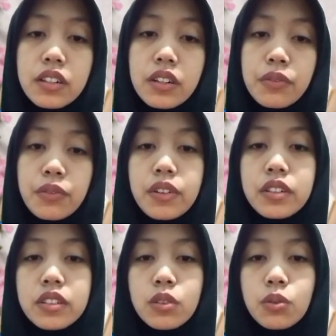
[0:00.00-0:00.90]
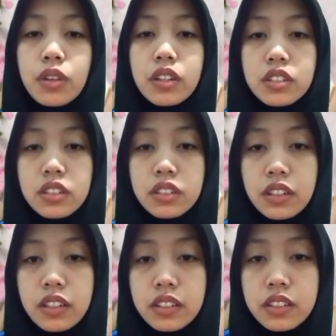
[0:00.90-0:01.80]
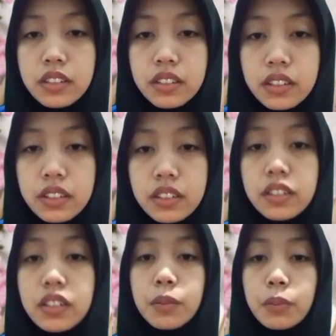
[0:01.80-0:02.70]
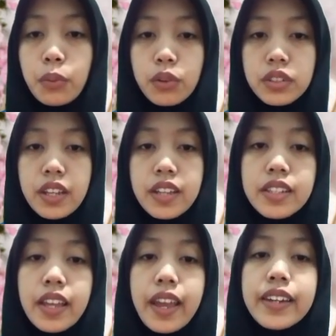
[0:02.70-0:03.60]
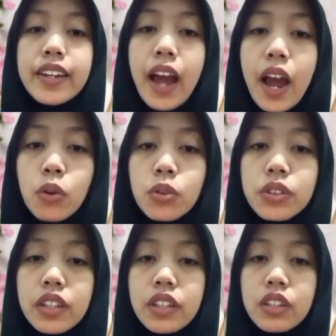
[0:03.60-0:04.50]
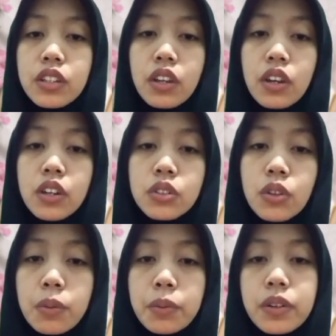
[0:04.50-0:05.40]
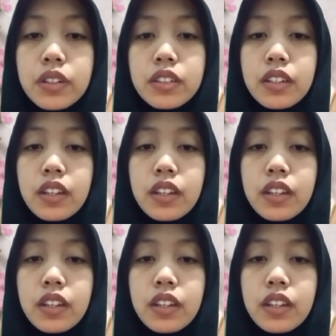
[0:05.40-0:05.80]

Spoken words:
refers to engage in the learning process and how they incorporate